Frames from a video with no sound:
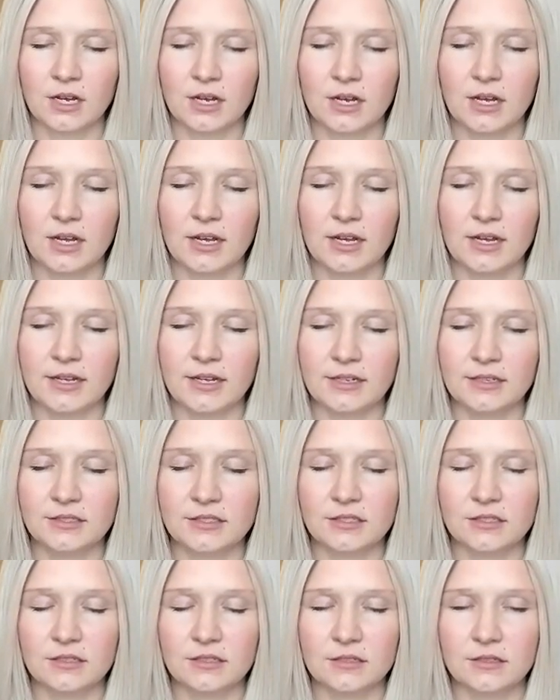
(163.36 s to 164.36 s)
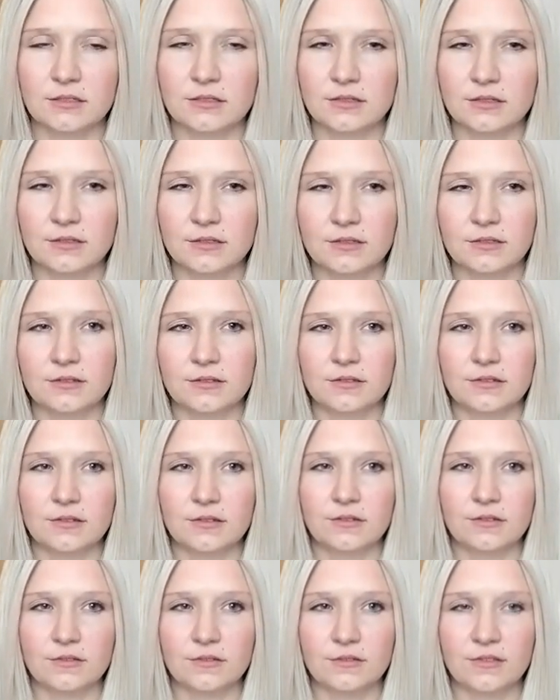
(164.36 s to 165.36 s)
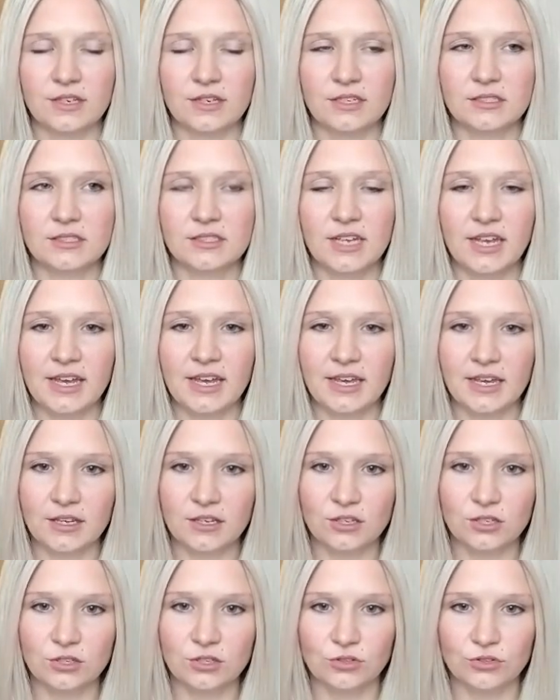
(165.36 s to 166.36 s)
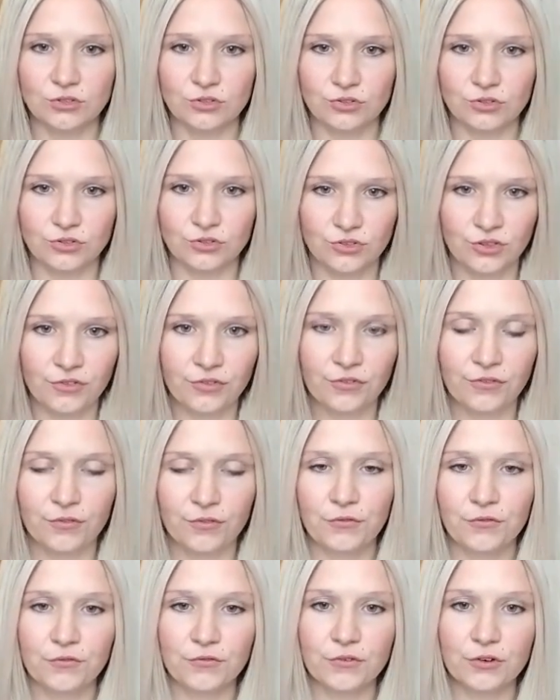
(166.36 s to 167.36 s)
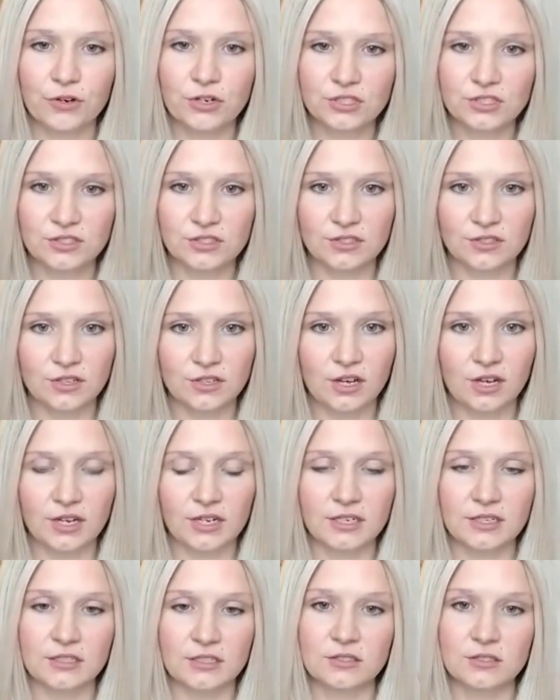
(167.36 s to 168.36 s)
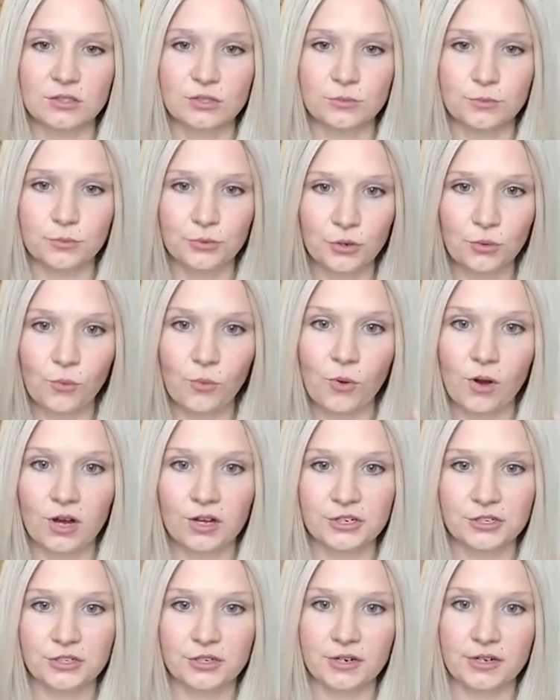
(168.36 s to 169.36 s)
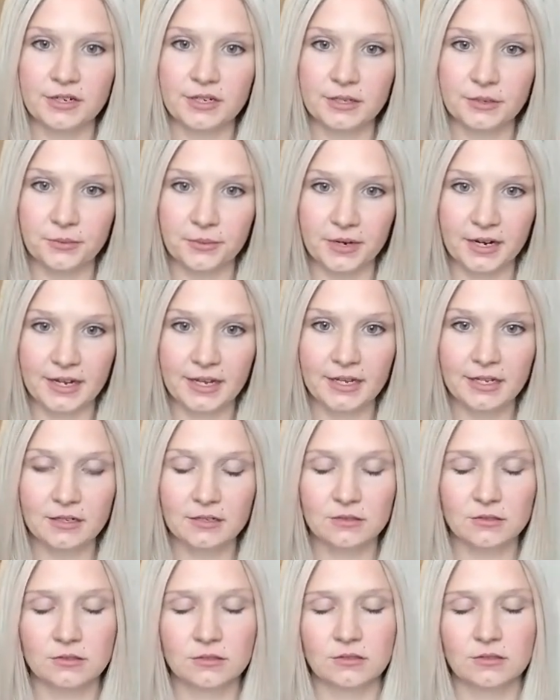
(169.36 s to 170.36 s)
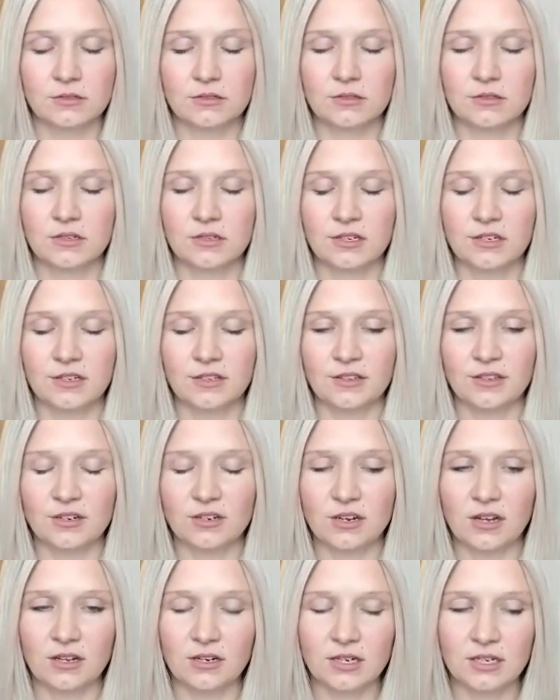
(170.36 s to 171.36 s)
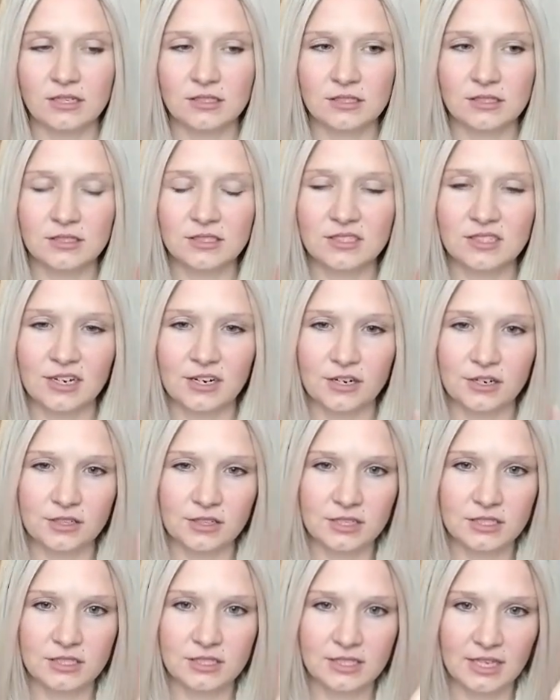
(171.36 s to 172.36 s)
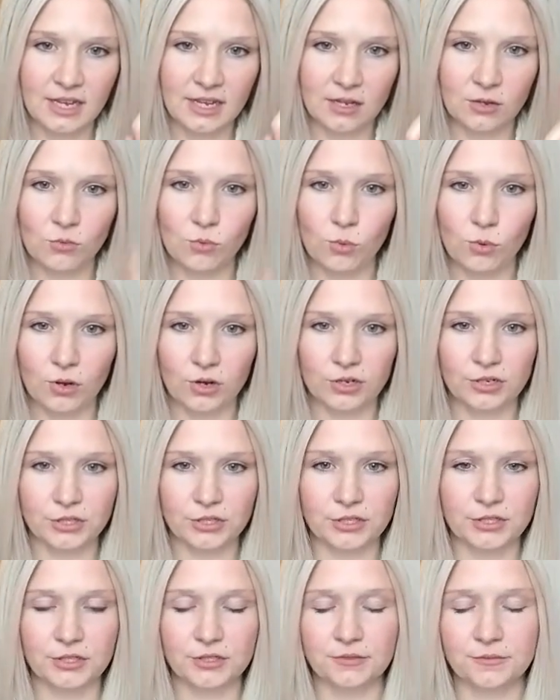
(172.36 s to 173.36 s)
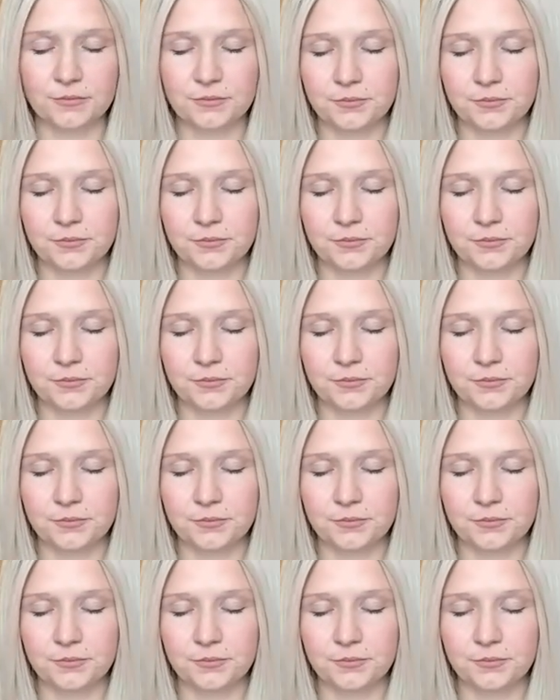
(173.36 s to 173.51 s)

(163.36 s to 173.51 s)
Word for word: And they say the, the first thought is to put water on it, right? They're not necessarily saying water.